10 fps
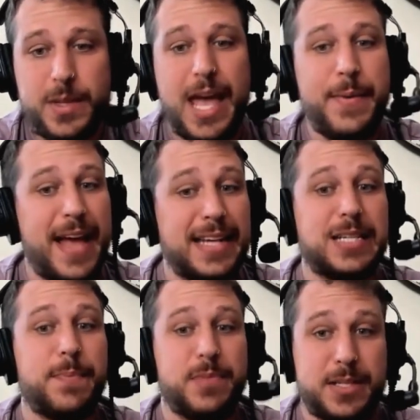And we had
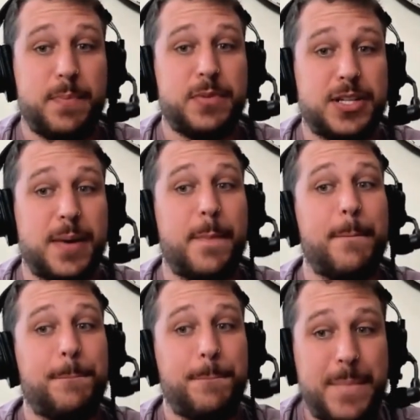
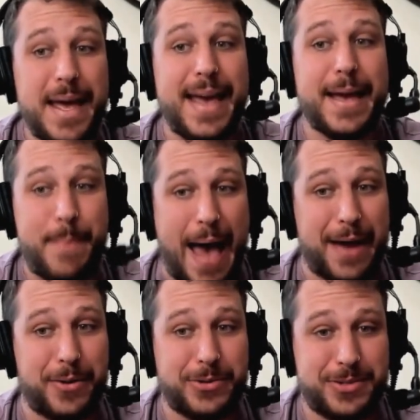some big
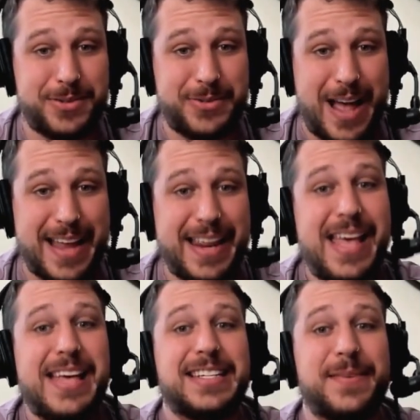battles, right?
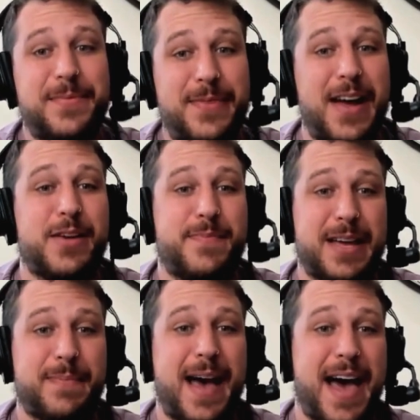Some very
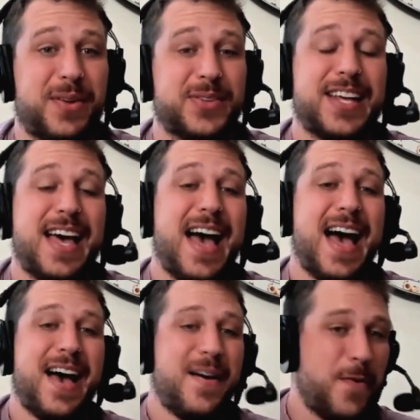big battles.
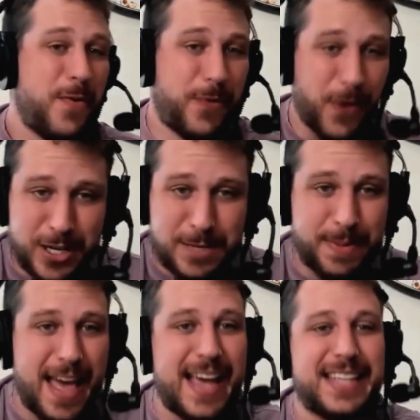First
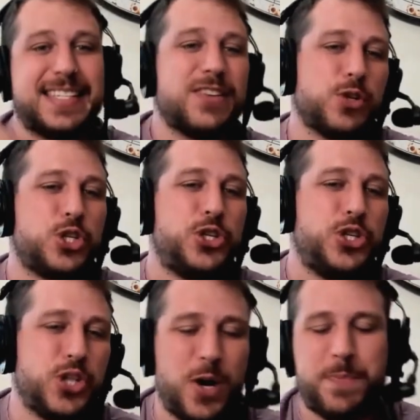place, was
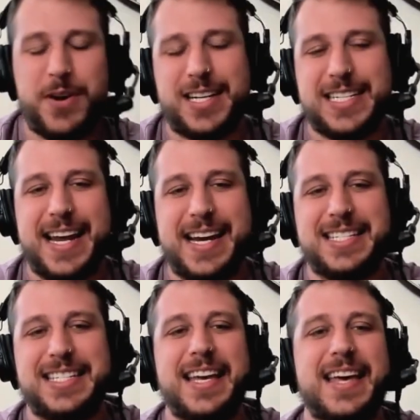super excited to
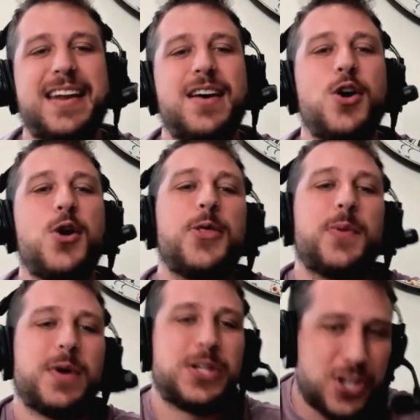see it.
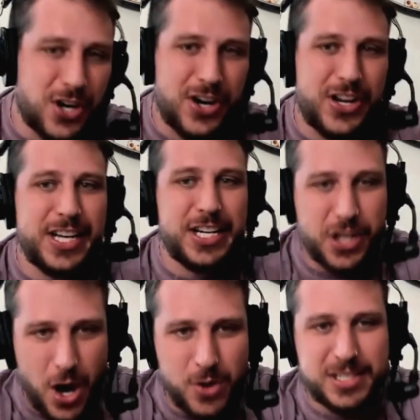The returning
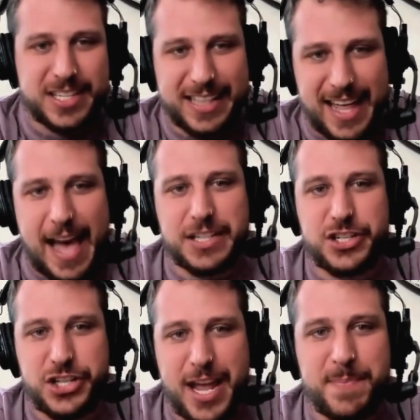Ghost Clash
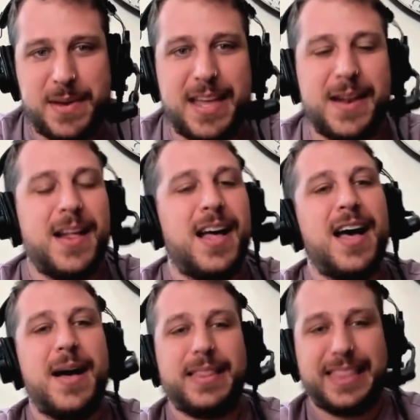champion,
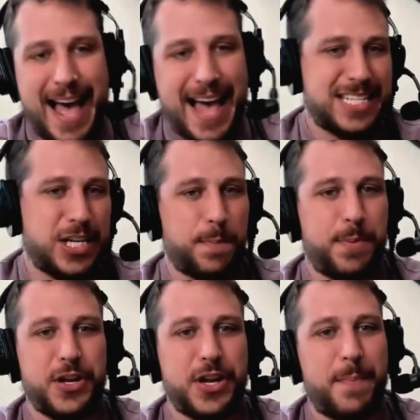last year
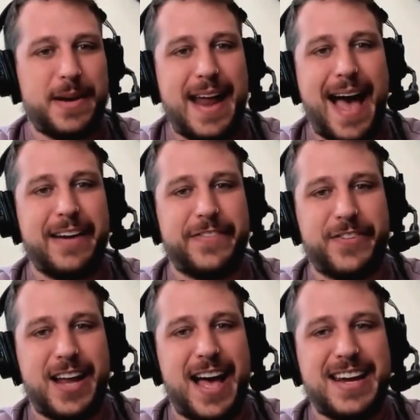putting up a
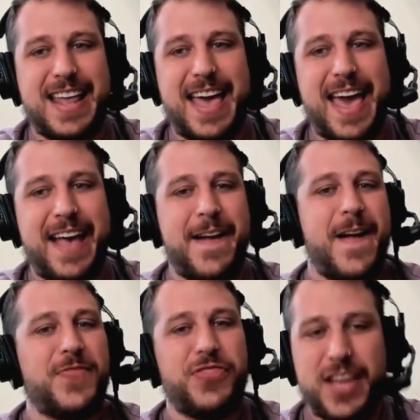9-for-9 day,
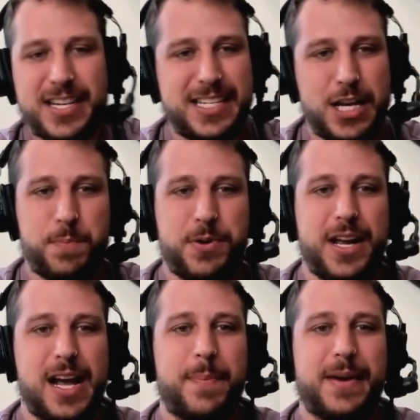this year
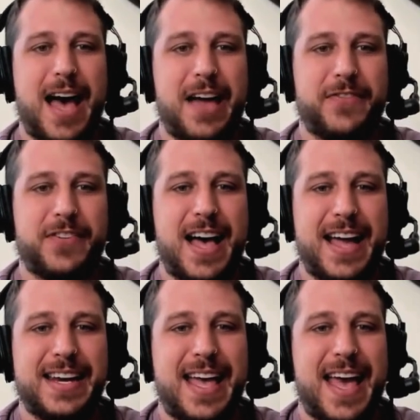putting up a
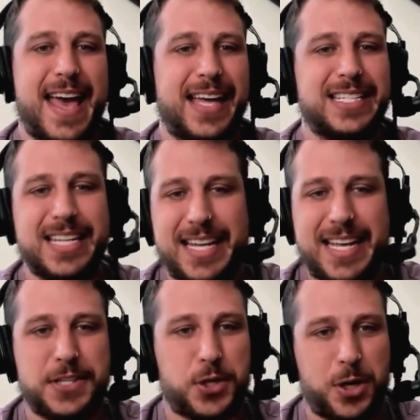9-for-9 day.
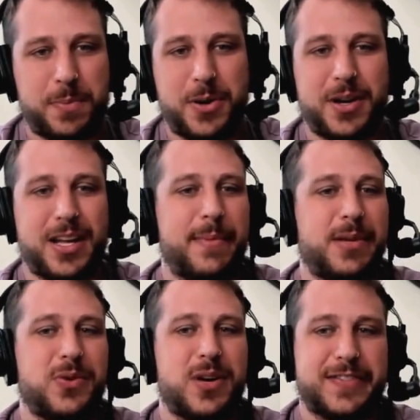Denise Herbert
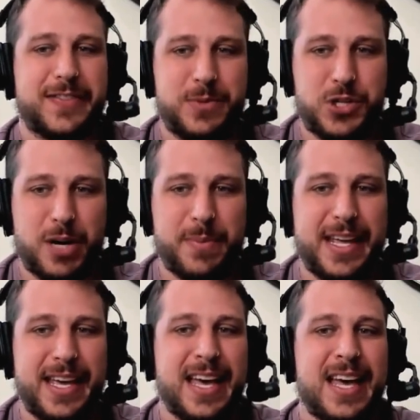coming to us from
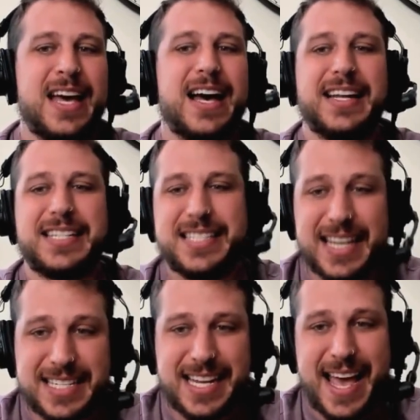Germany, a
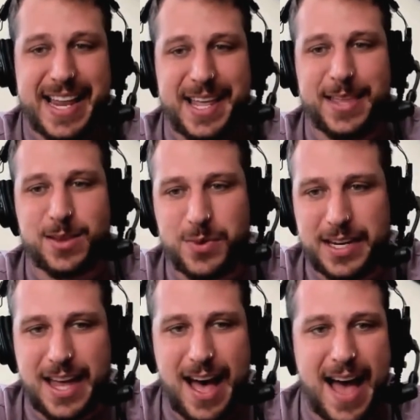
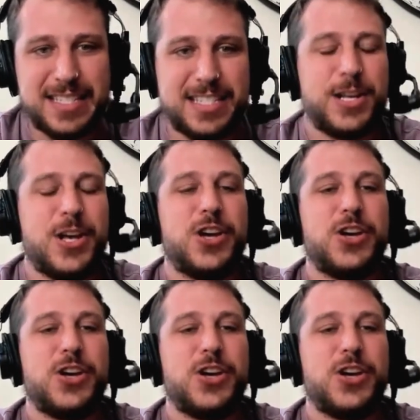683 dots.